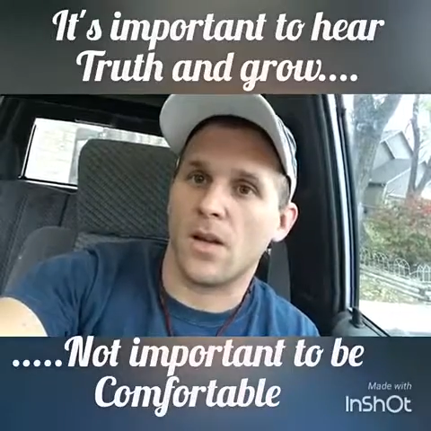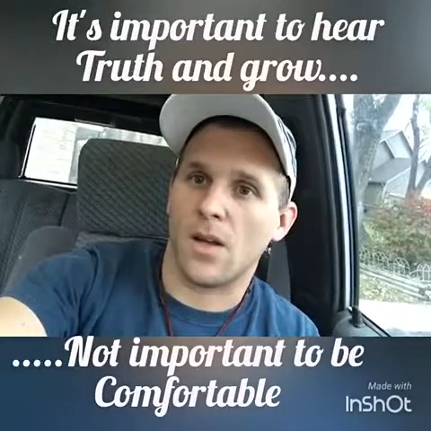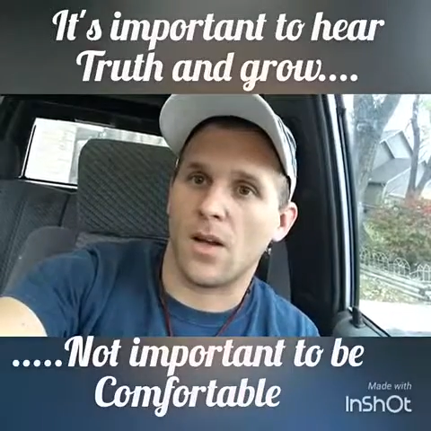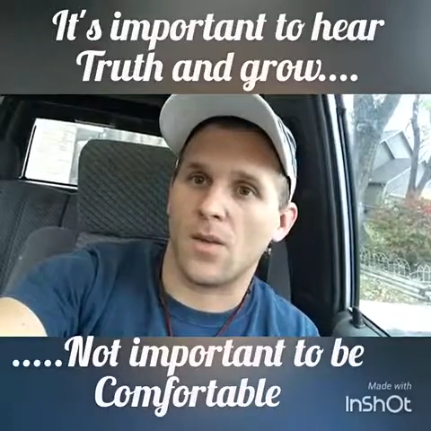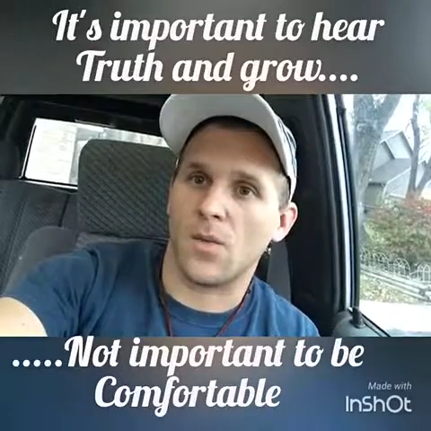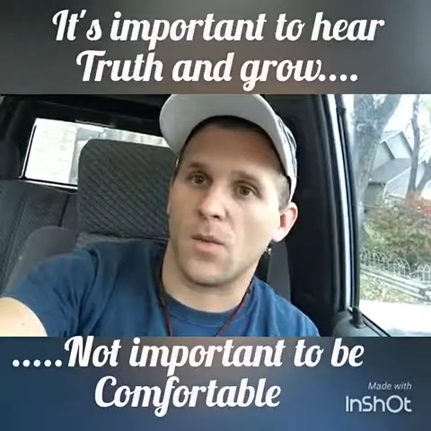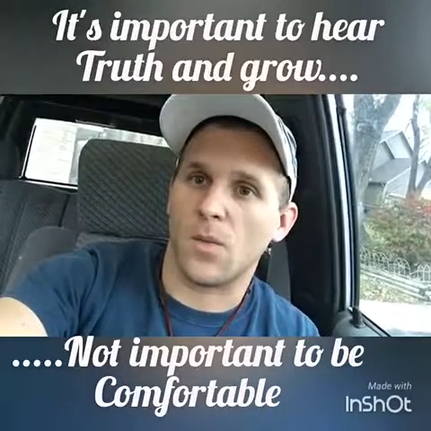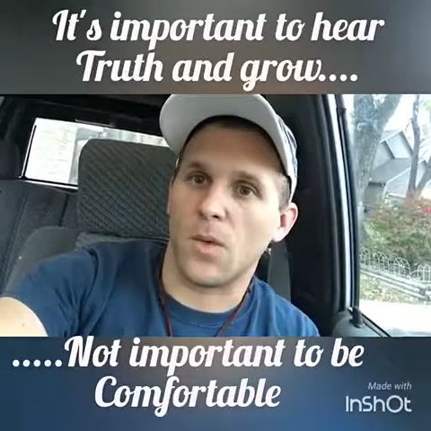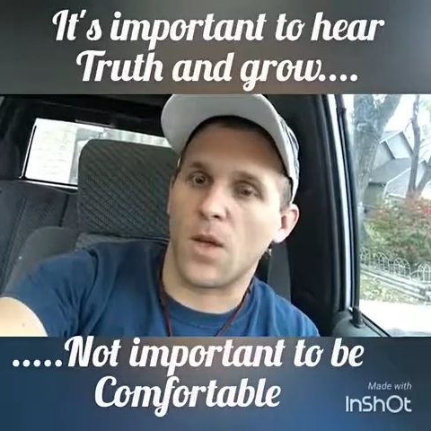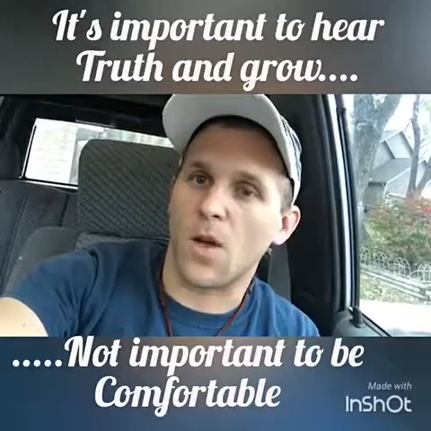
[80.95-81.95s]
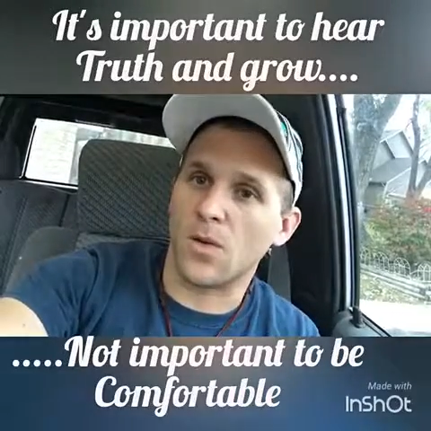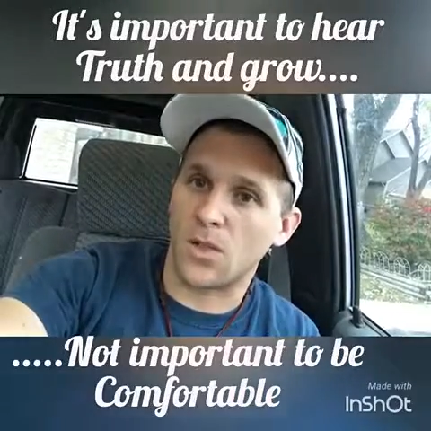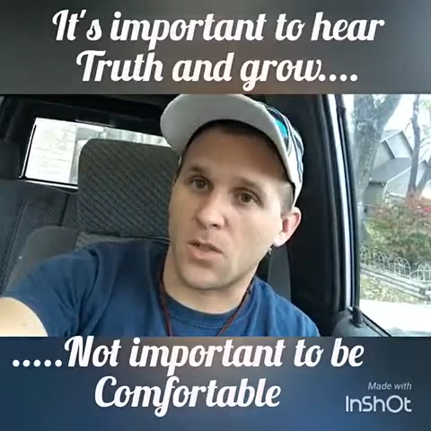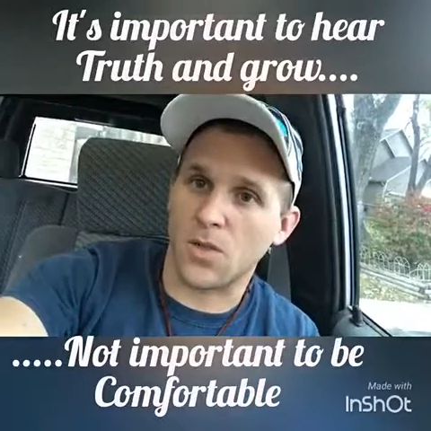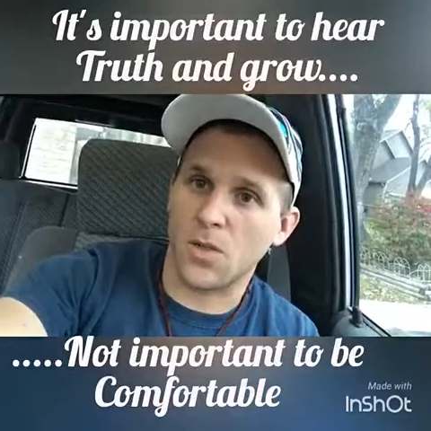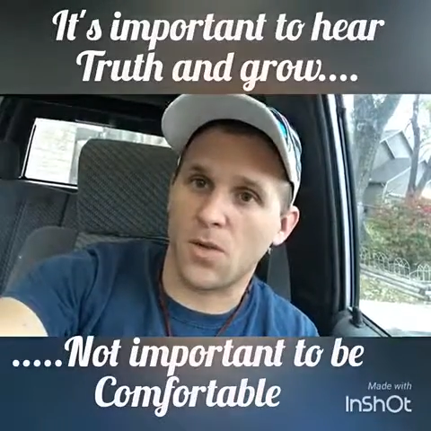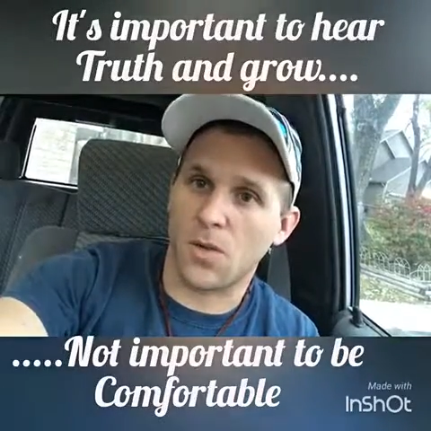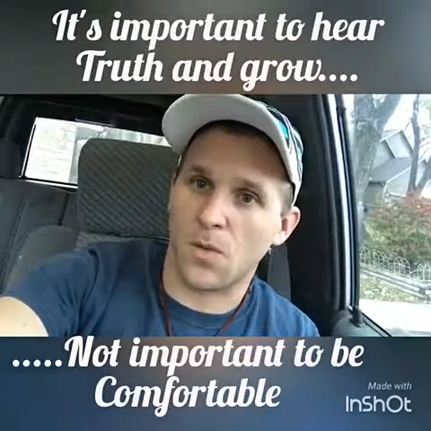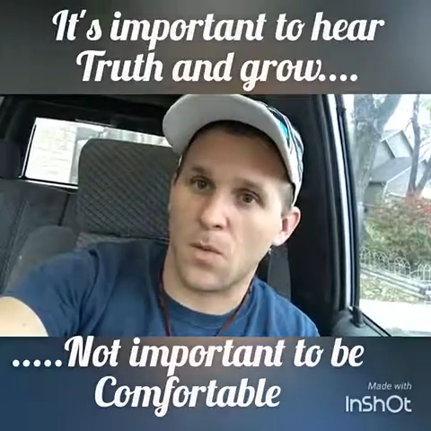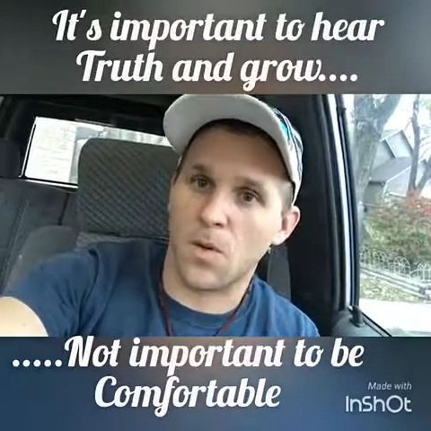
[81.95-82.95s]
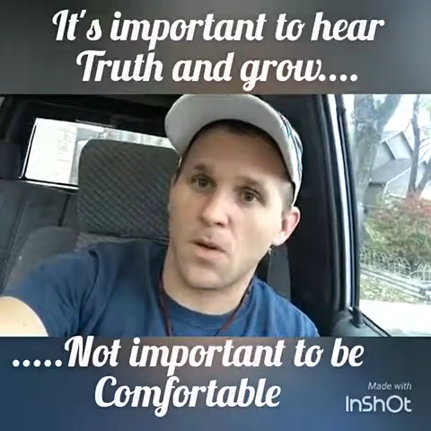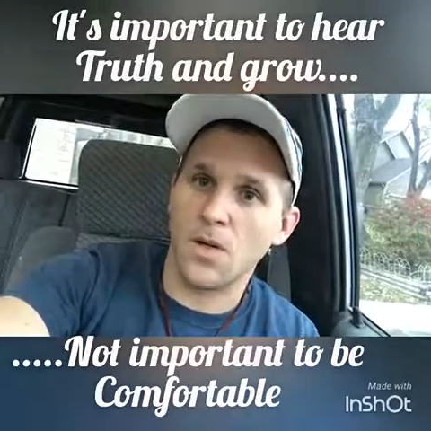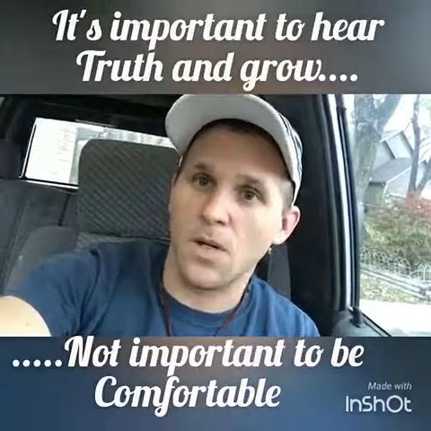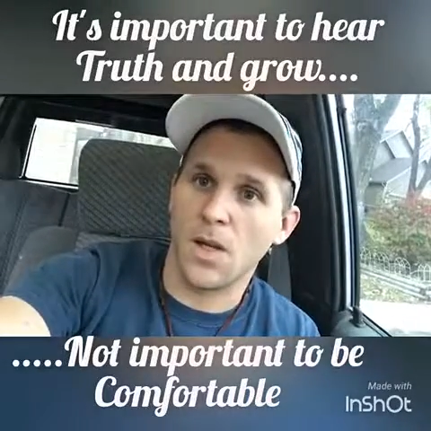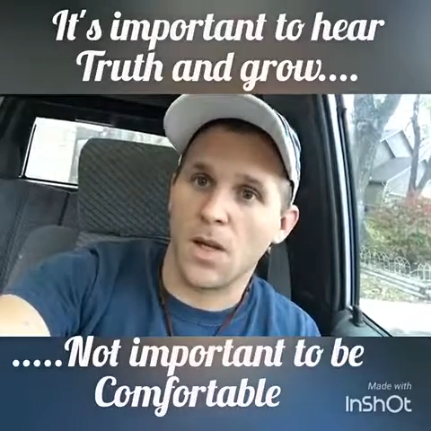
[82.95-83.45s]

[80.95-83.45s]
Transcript: uh, we know is truth and the word,